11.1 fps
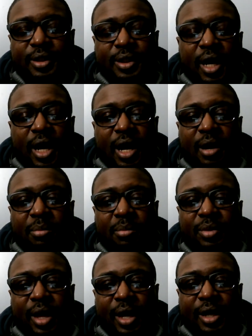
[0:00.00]

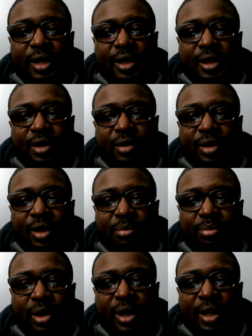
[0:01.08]
that he can
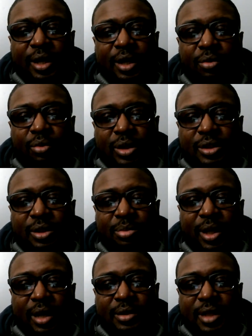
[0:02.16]
play. He wants to
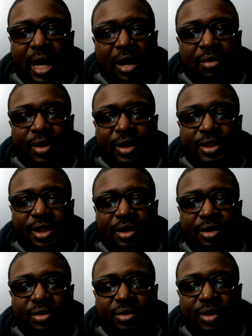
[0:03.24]
play outside. I don't think
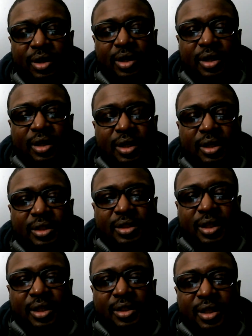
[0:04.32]
Cheeto is
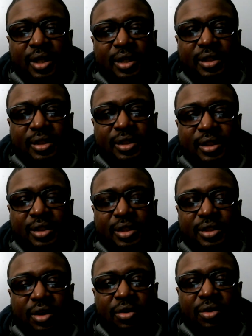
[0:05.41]
a just a
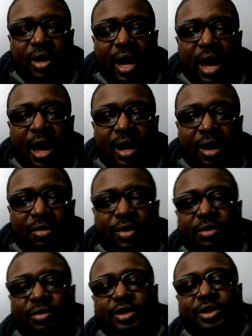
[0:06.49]
zone guy. I don't think
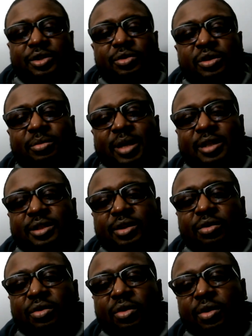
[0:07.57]
you just use him as a
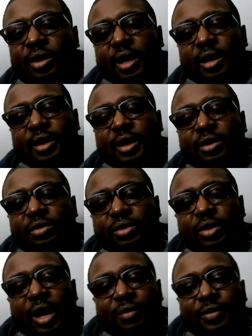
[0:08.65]
zone corner. I think
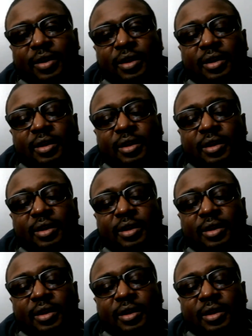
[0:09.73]
you have to,